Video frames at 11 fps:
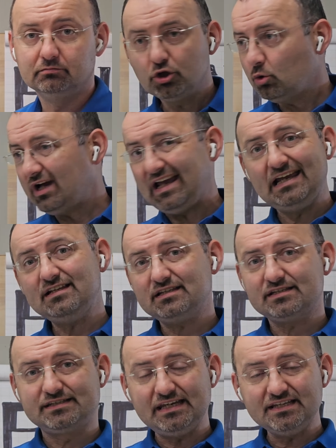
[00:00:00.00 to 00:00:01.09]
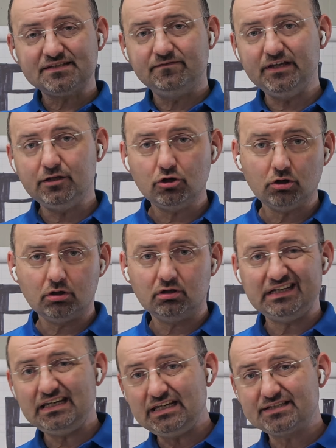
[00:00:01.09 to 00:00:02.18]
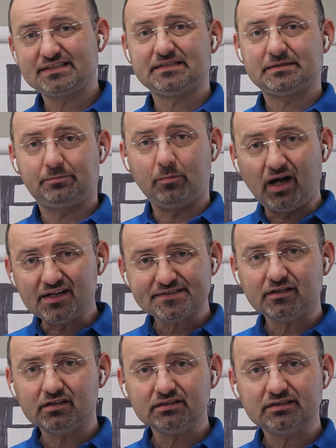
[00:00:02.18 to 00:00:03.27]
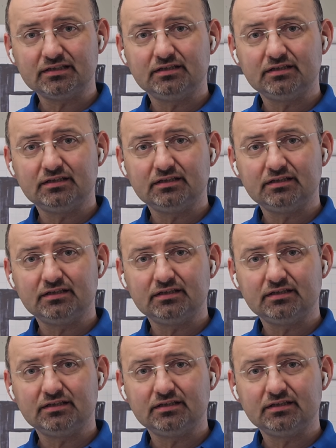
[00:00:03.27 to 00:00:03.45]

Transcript: So, and this video is sponsored,